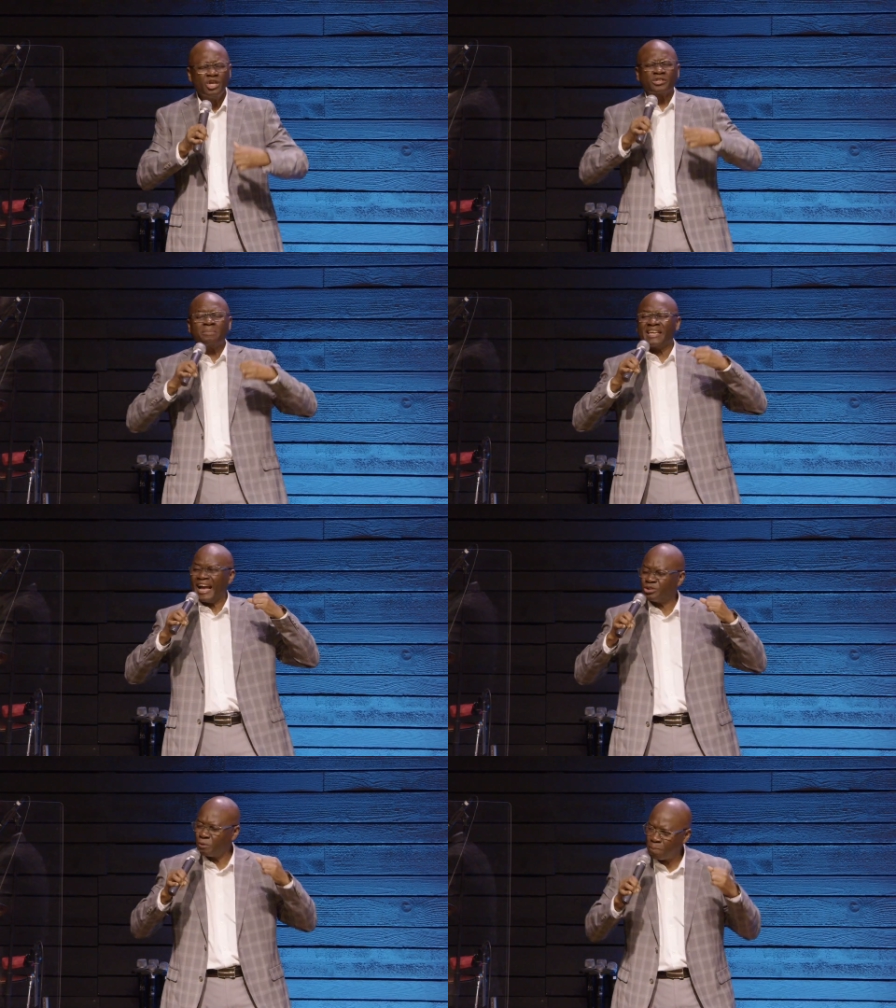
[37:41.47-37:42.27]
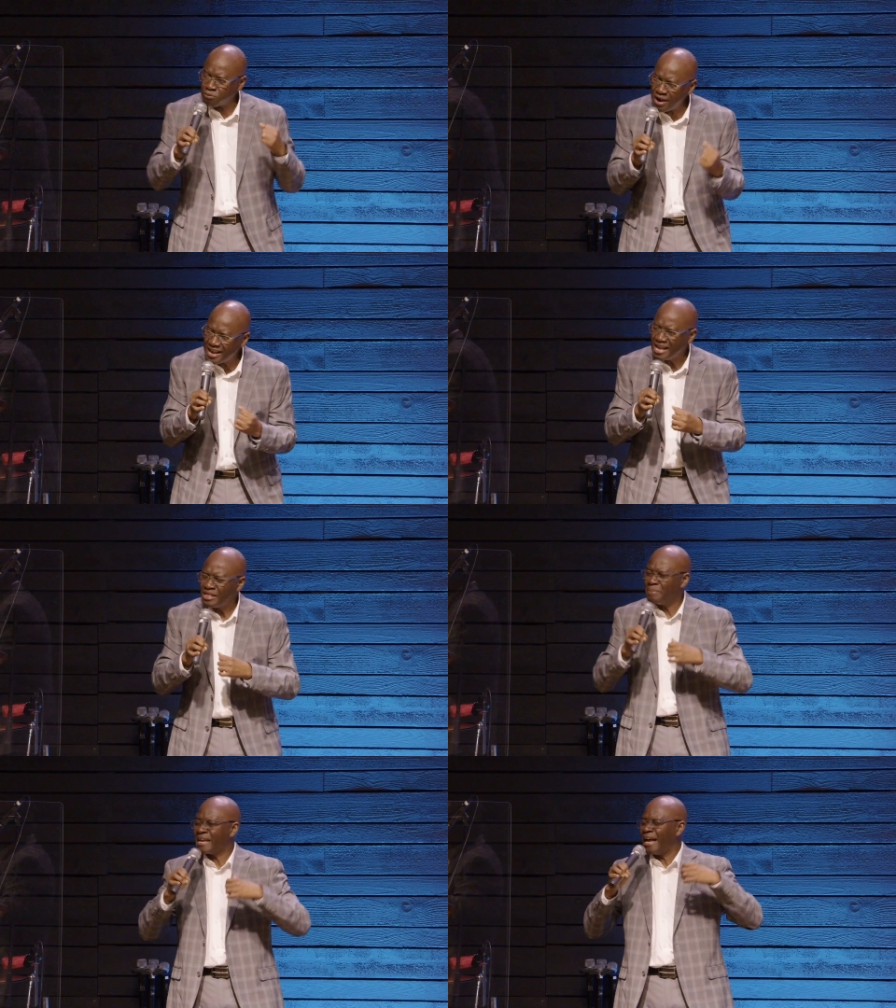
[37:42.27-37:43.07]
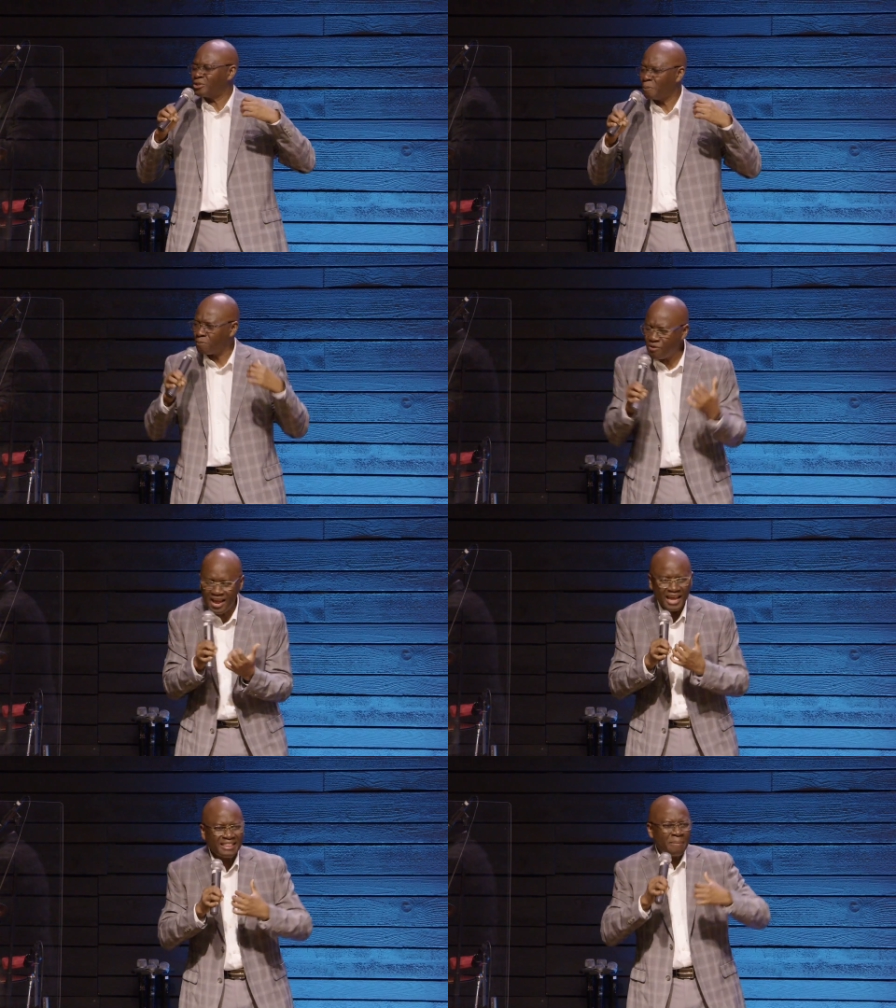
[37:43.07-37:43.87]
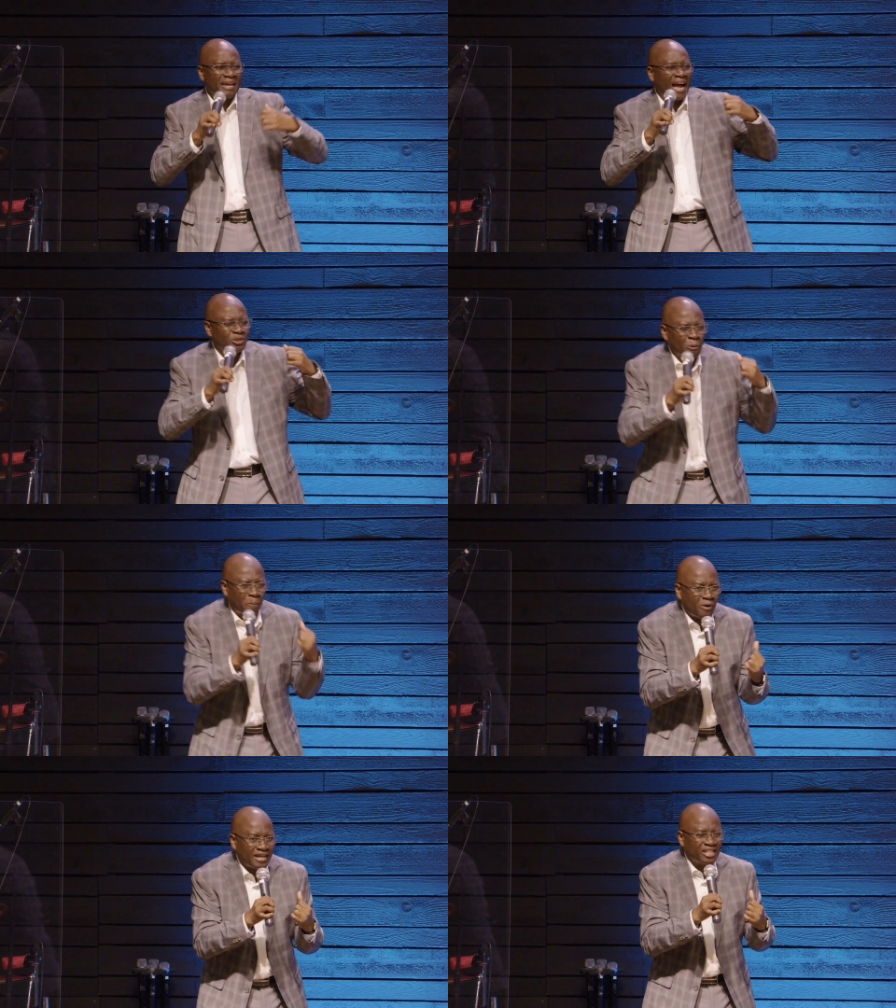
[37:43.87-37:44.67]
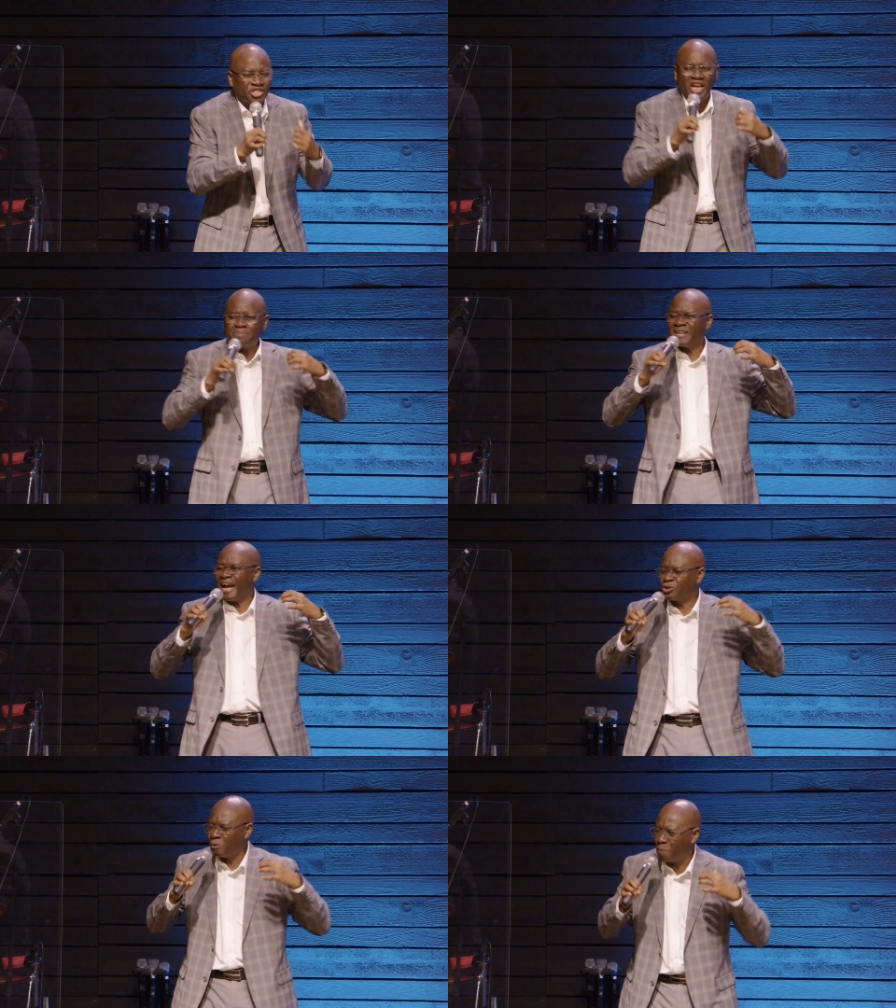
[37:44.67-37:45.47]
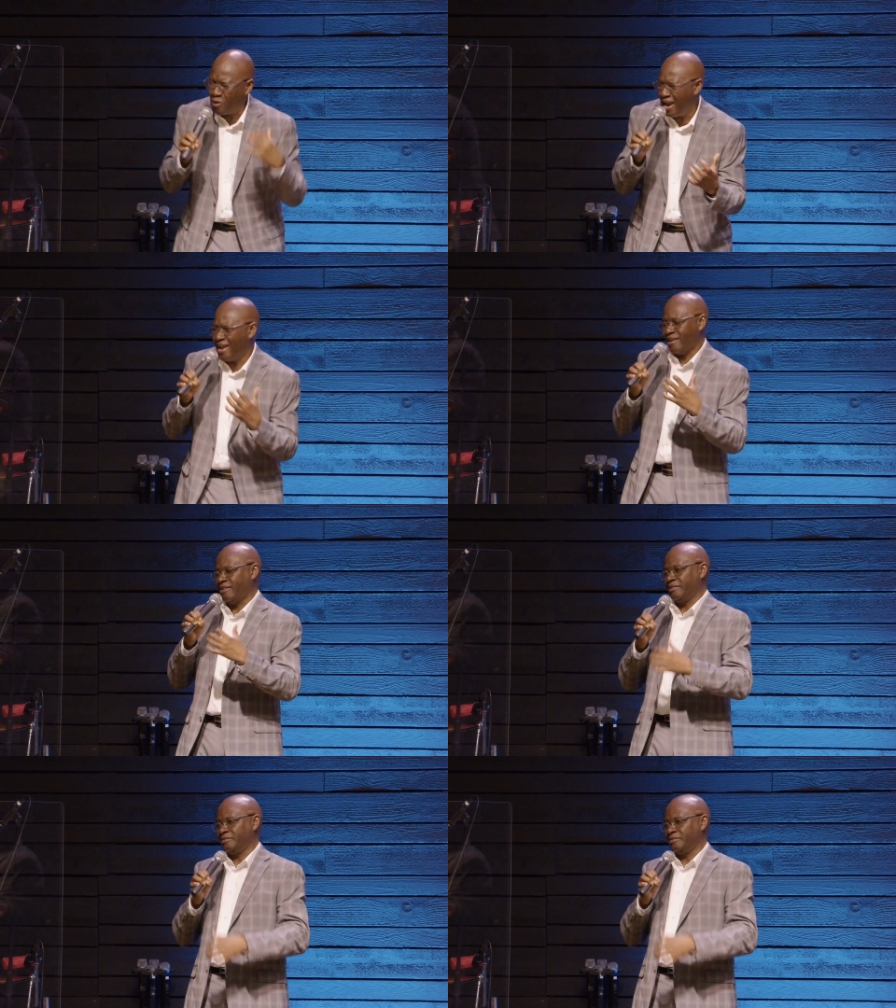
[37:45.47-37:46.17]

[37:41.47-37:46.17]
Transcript: So they began to pray. They began to pray. They began to pray. The church began to pray.